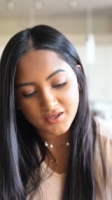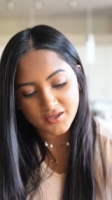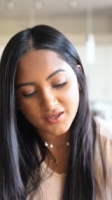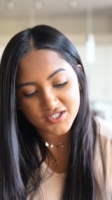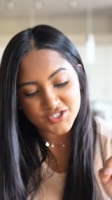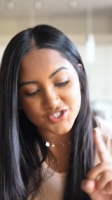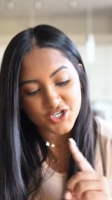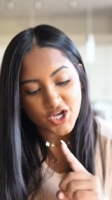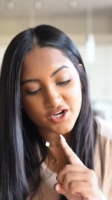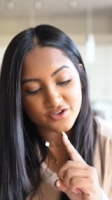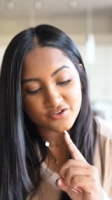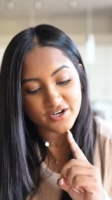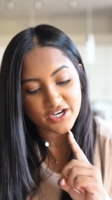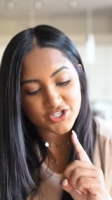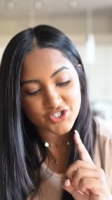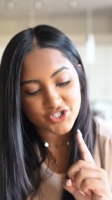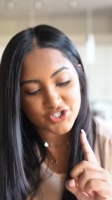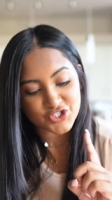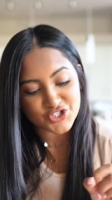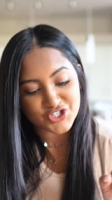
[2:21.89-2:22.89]
the
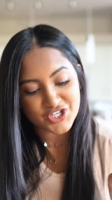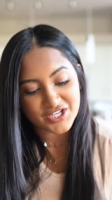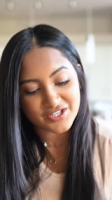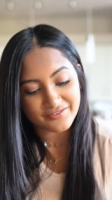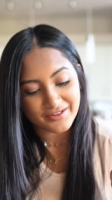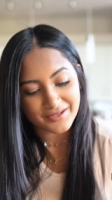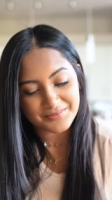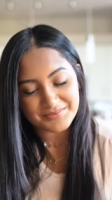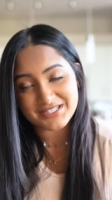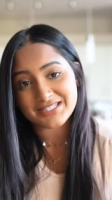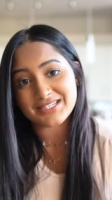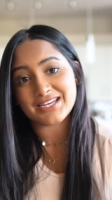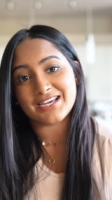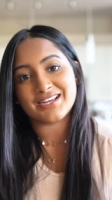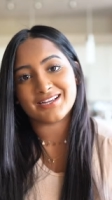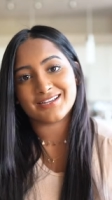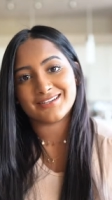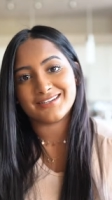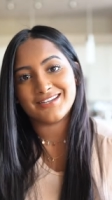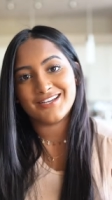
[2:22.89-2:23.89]
Generation G
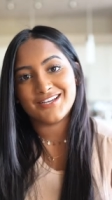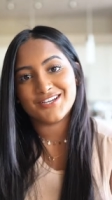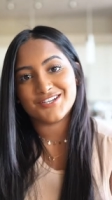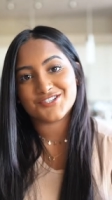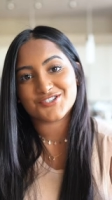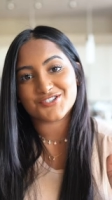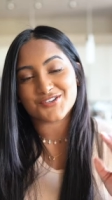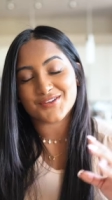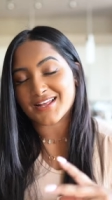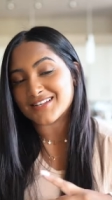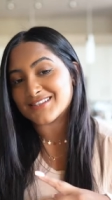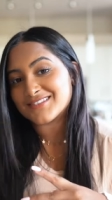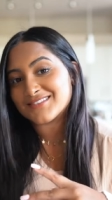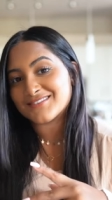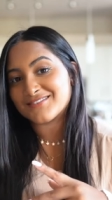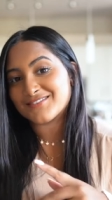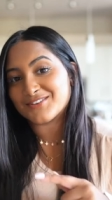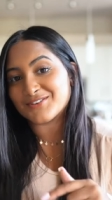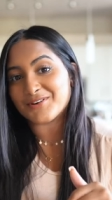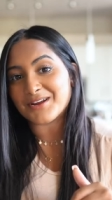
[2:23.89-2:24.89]
lipstick. So that's
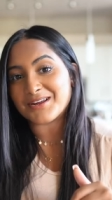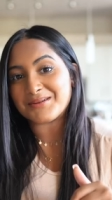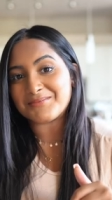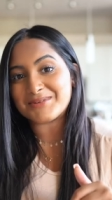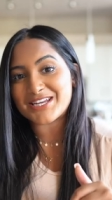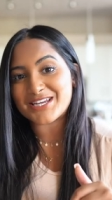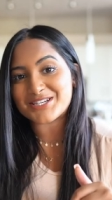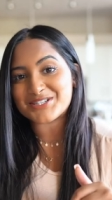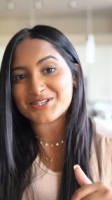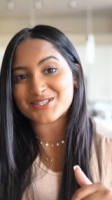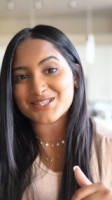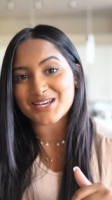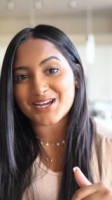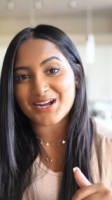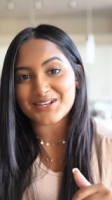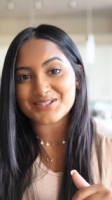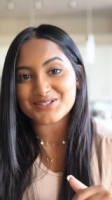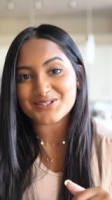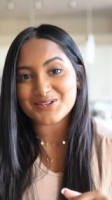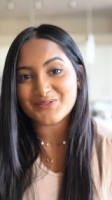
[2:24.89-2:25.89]
the recommendations I
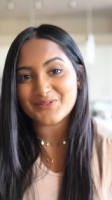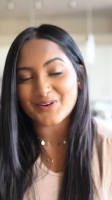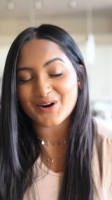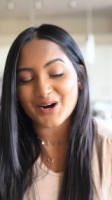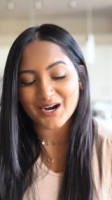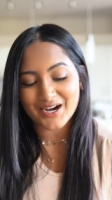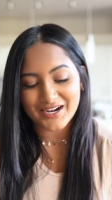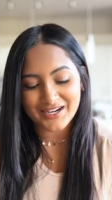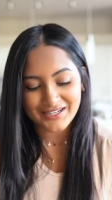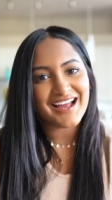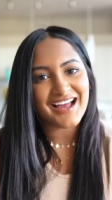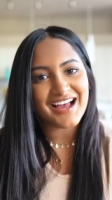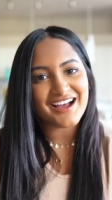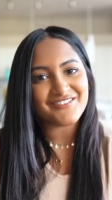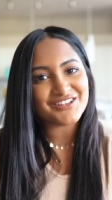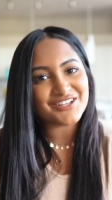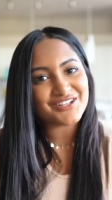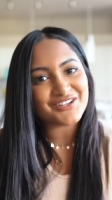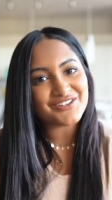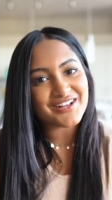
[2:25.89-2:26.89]
got so far. I have
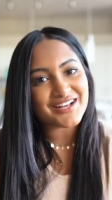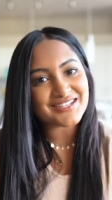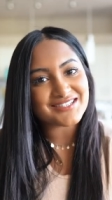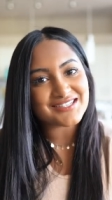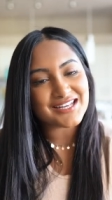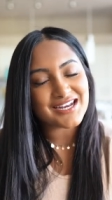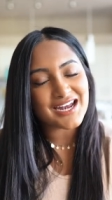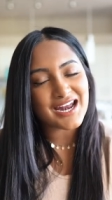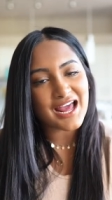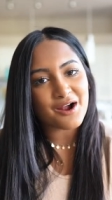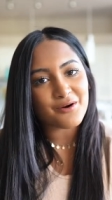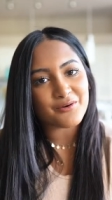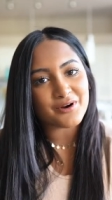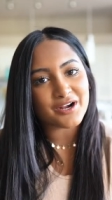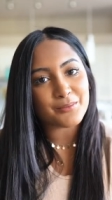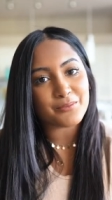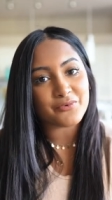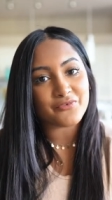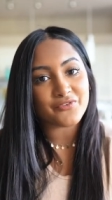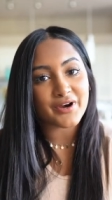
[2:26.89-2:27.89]
a little less than an
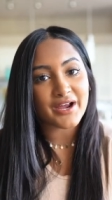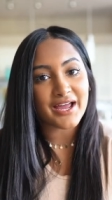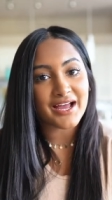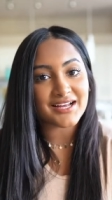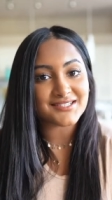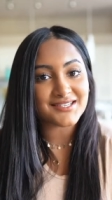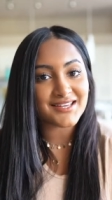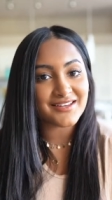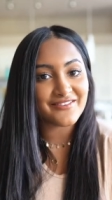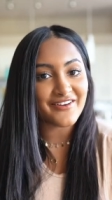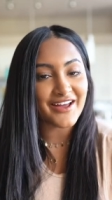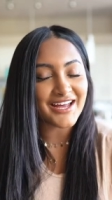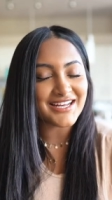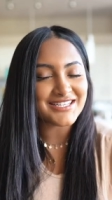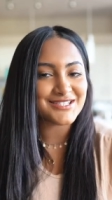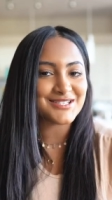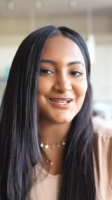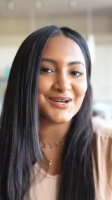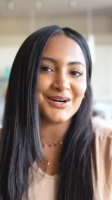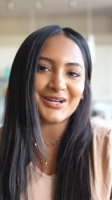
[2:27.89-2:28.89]
hour before I head to the
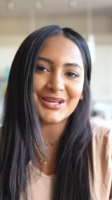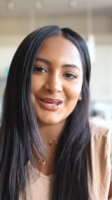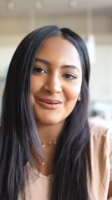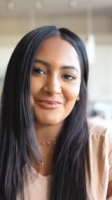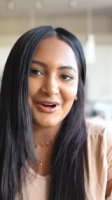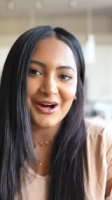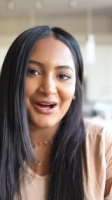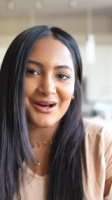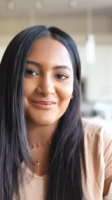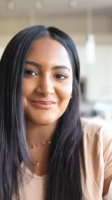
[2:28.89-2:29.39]
event, so I'll keep y'all